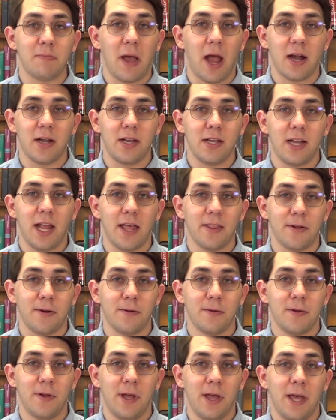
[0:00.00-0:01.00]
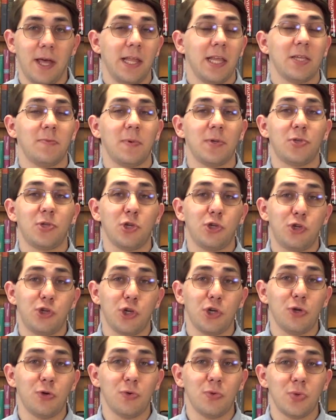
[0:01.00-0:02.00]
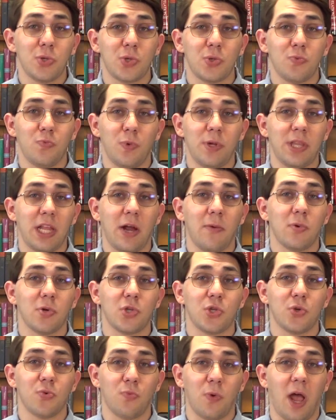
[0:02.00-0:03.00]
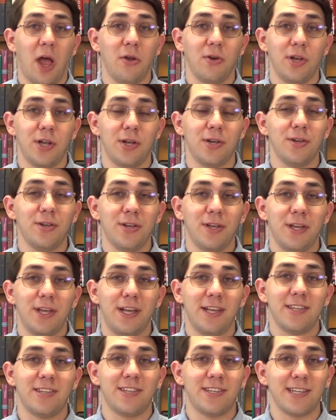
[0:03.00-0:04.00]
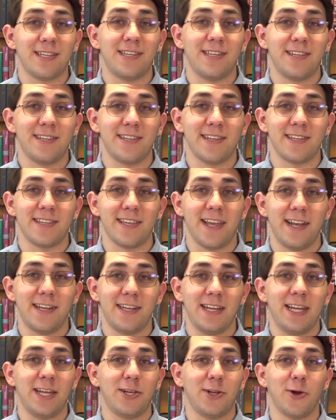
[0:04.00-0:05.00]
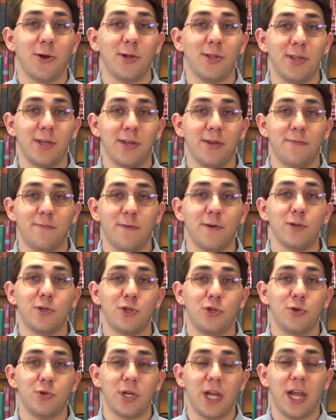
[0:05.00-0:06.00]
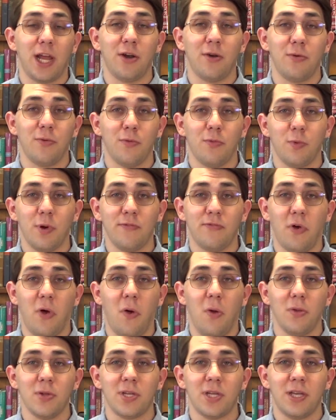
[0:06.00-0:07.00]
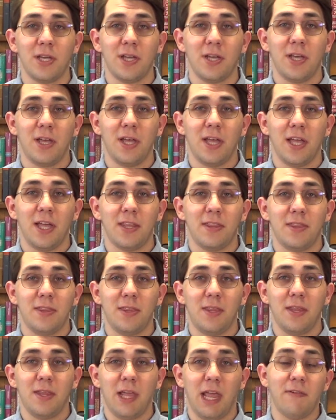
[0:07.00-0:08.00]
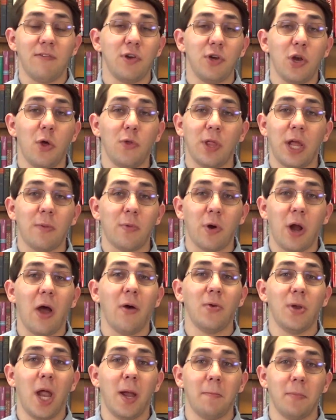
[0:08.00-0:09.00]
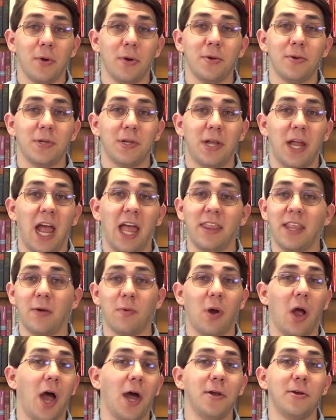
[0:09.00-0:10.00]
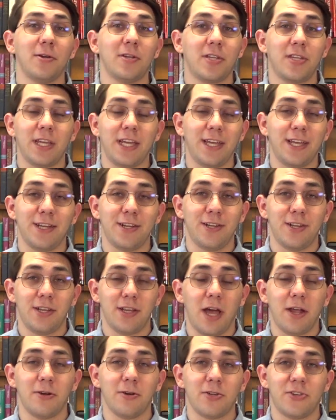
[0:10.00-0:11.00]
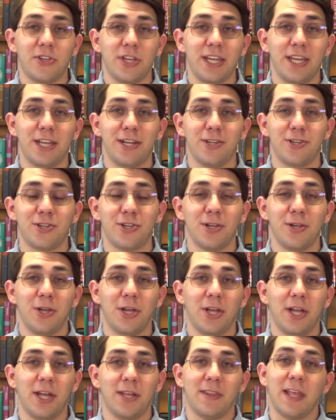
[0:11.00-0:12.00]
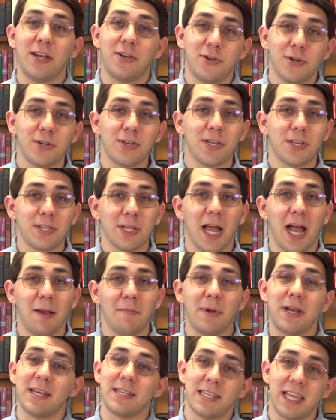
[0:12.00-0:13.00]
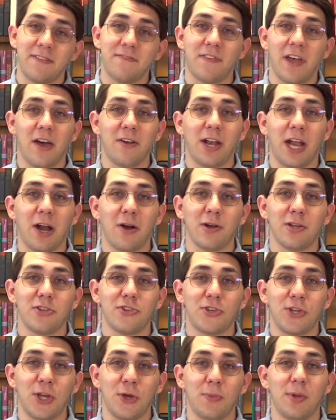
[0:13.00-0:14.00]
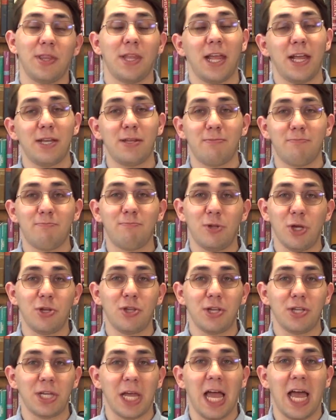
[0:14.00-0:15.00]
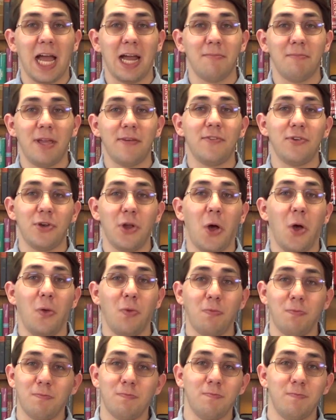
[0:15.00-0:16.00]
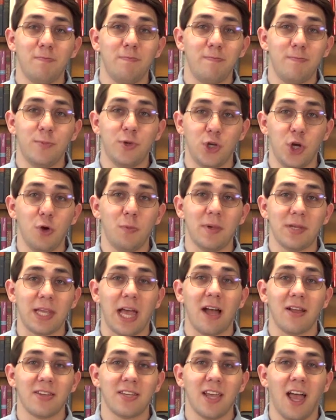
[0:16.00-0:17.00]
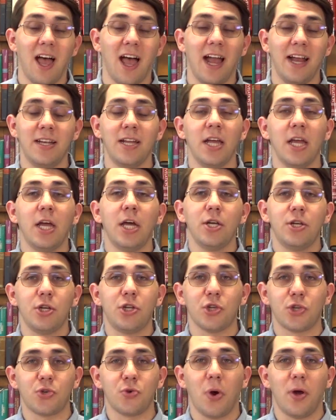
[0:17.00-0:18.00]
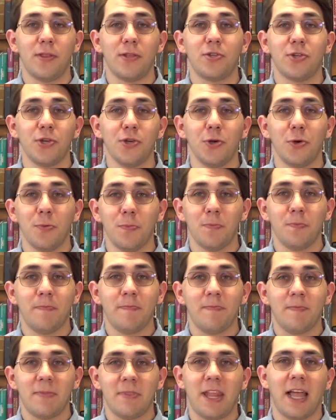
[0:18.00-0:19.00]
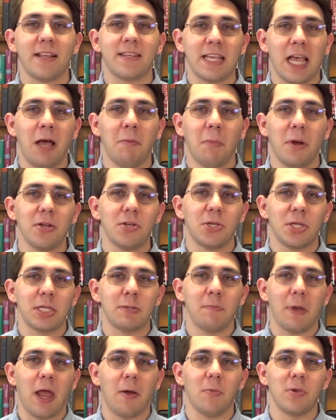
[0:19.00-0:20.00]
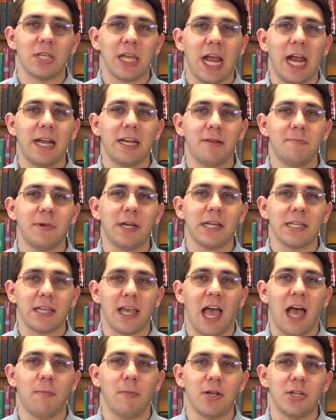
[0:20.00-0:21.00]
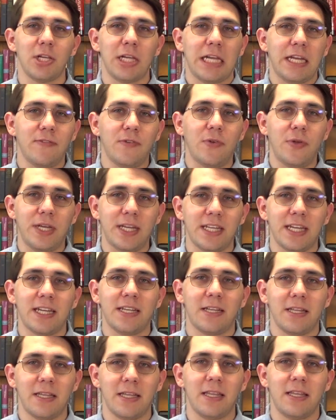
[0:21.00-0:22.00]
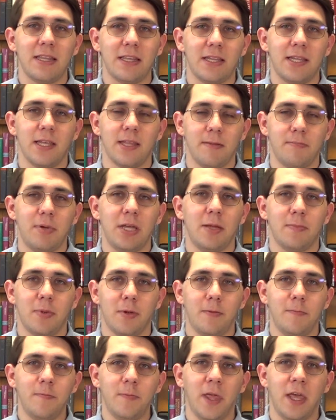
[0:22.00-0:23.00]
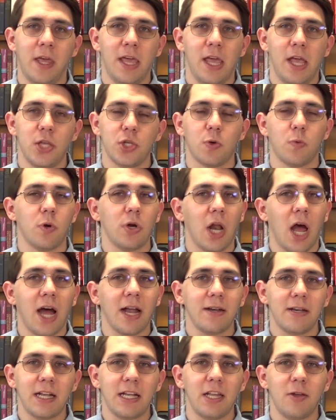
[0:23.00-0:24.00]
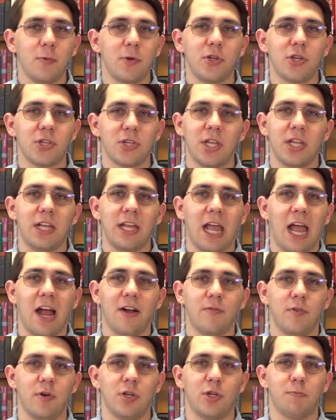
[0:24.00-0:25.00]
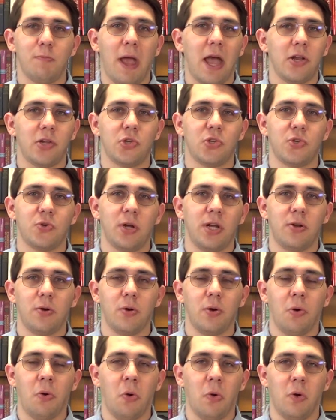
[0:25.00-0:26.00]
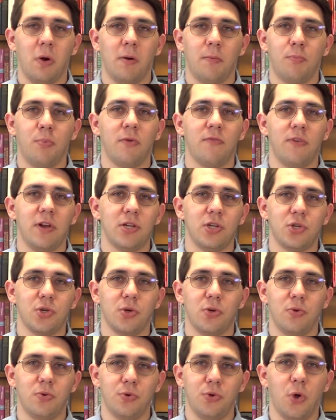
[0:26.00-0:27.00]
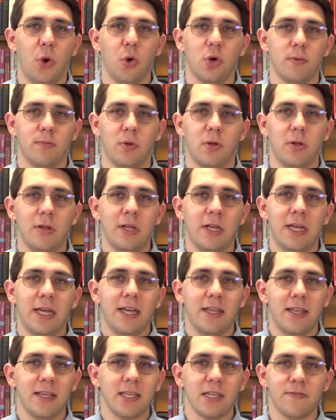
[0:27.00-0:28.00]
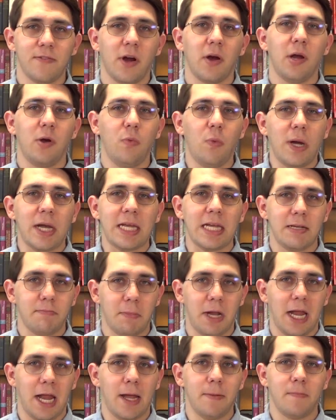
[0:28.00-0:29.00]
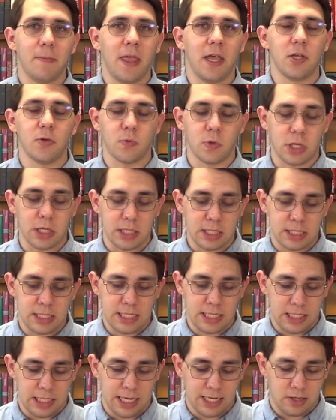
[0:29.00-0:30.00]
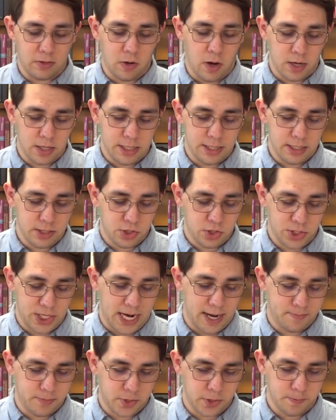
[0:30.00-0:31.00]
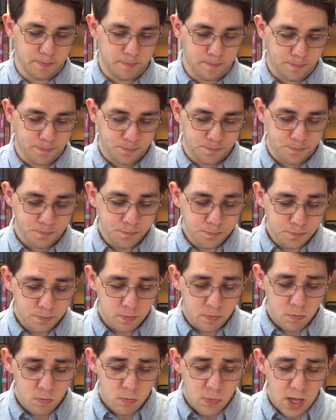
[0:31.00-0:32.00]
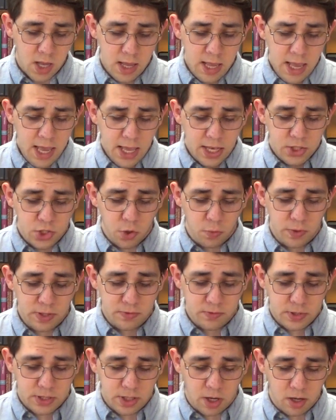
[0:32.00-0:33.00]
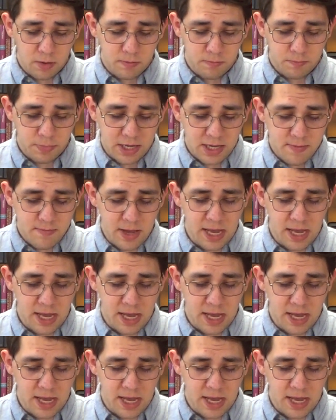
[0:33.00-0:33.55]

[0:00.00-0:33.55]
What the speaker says: back together. It's because the Jews, when they were surrounded in 66 AD during the First Judean Revolt, even though they were outnumbered and they were under siege, they took the time, because they found Herod's tomb, and they took the time, even though doom is outside, to destroy the tomb. That's how much this man was hated, because of how much evil he did to the people. So we're not dealing with just any average magistrate or provincial notable. This is a very wicked man, as we're going to see later on in this chapter. So we start picking